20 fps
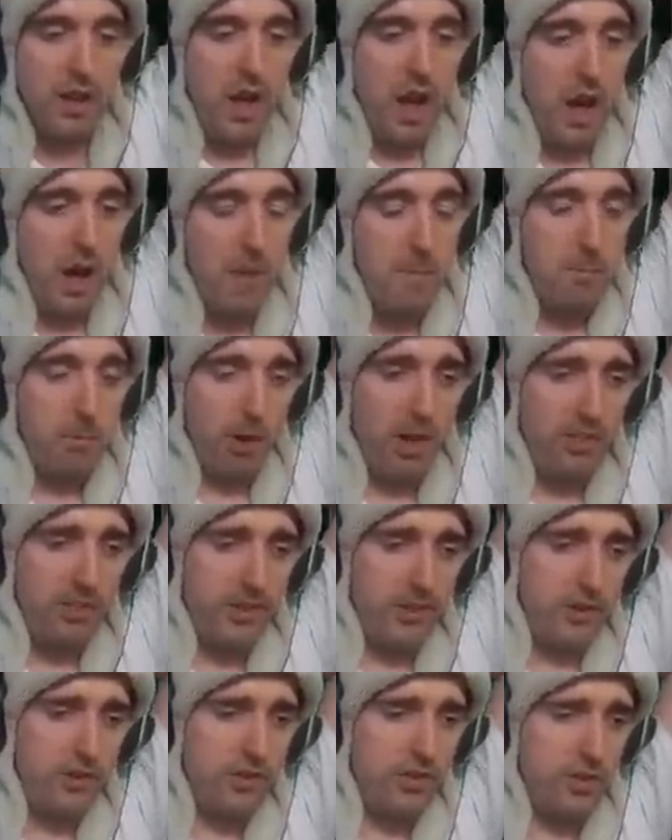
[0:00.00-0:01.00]
Uh,
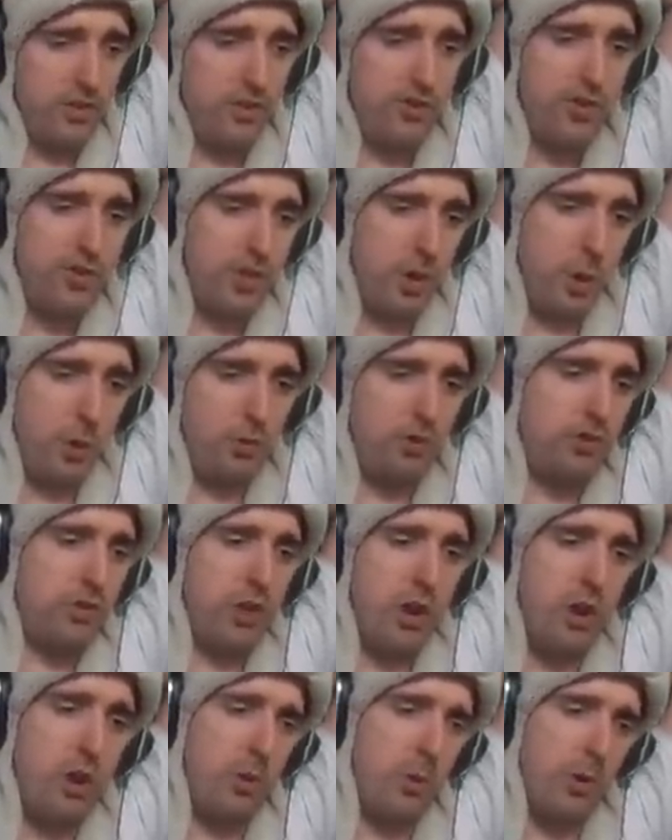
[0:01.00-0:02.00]
Bloodthirster is
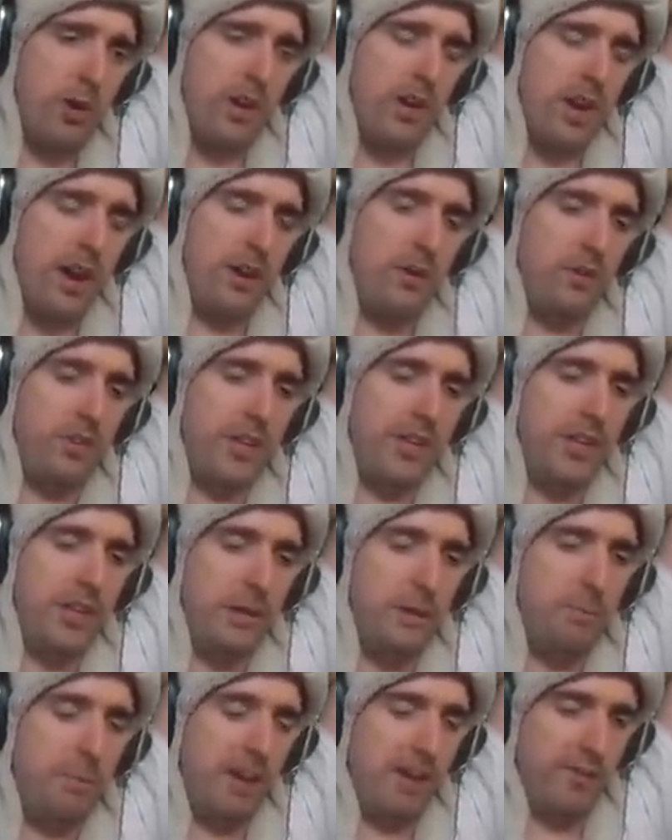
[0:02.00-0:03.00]
so-so. I don't think
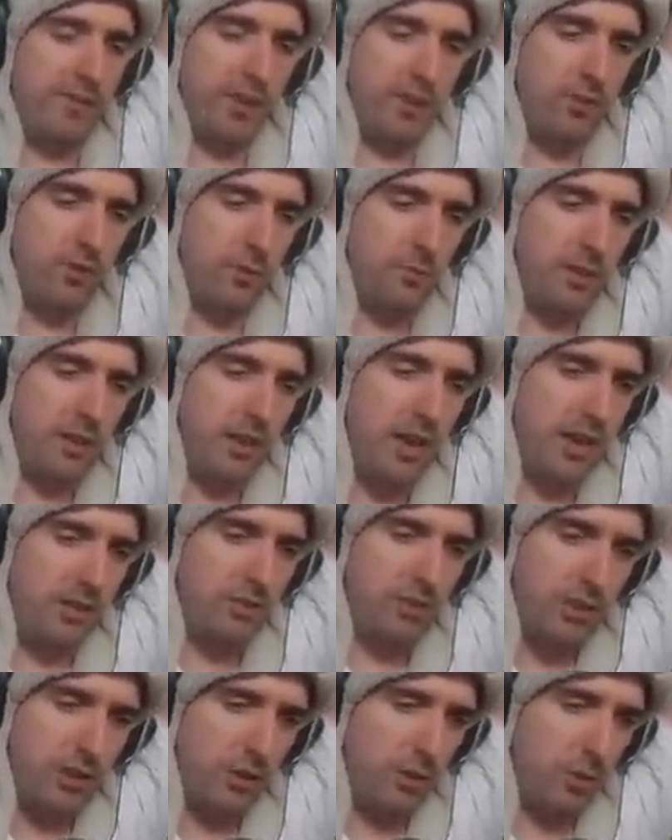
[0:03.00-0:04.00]
he benefits from the
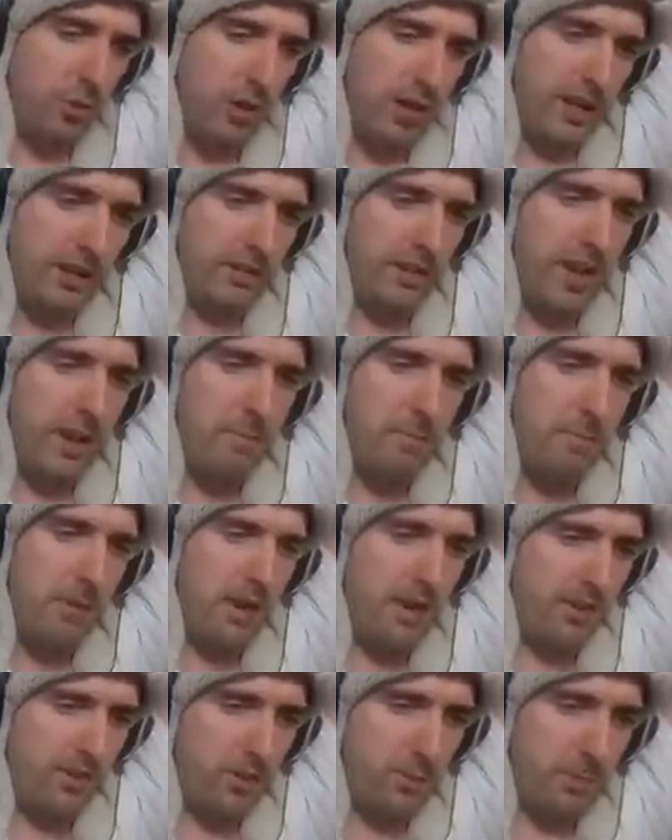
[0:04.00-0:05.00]
lifesteal quite that
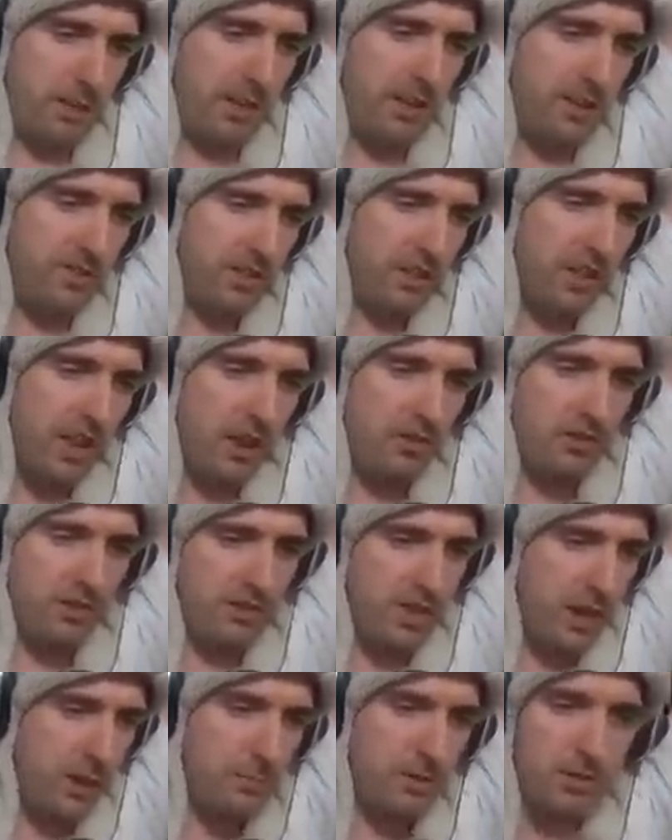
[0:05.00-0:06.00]
much because a lot of his
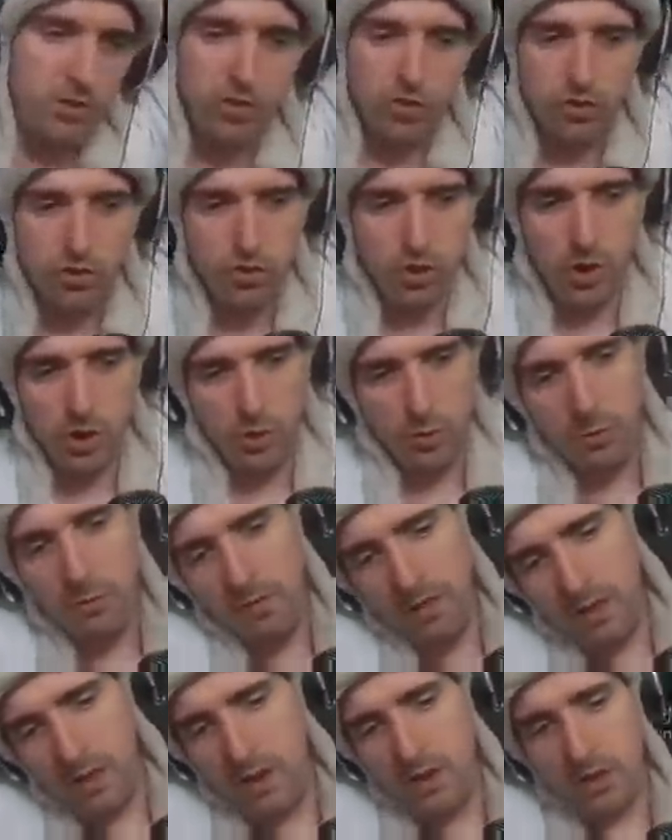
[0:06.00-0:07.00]
damage is true.
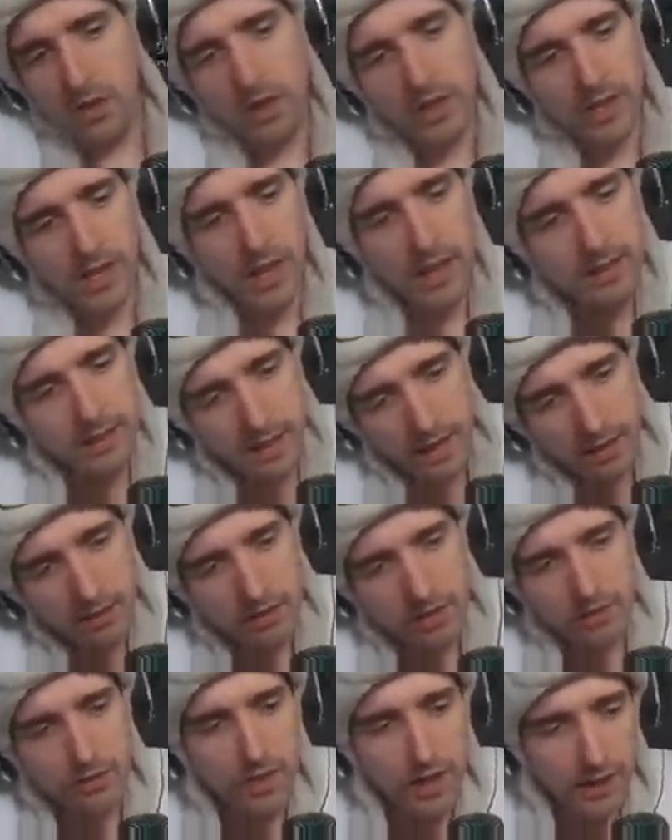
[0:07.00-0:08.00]
You can get
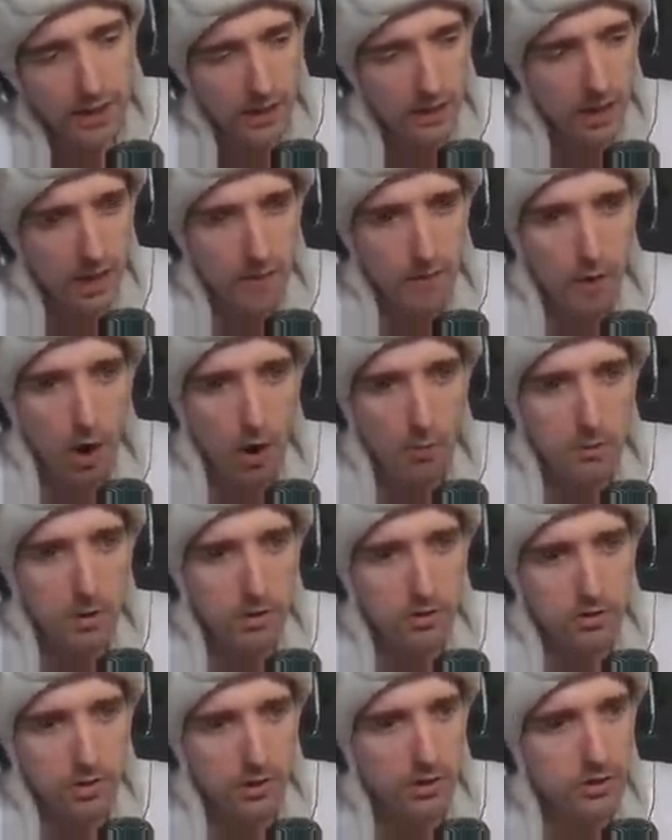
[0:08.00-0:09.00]
this if they get a lot of armor,
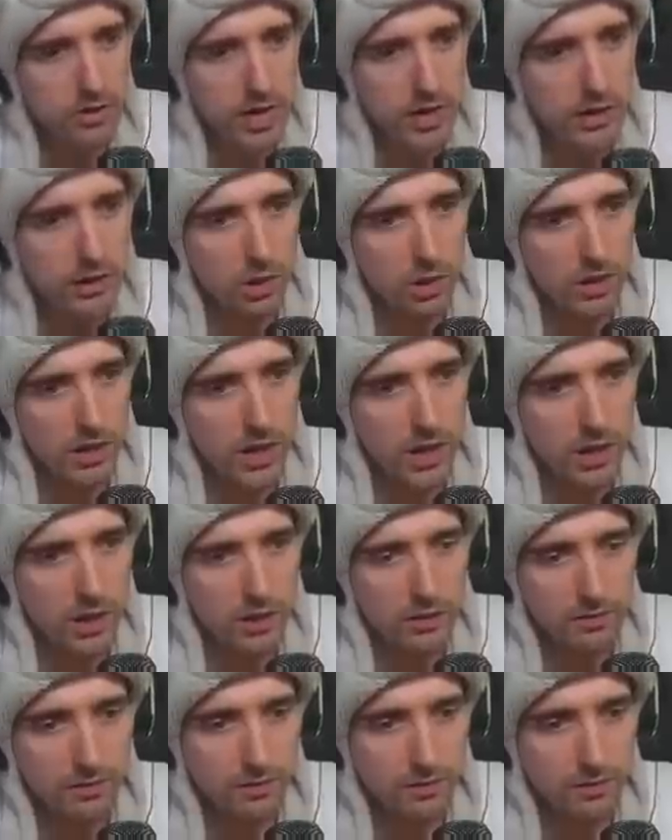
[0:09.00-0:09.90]
so let's take a look here.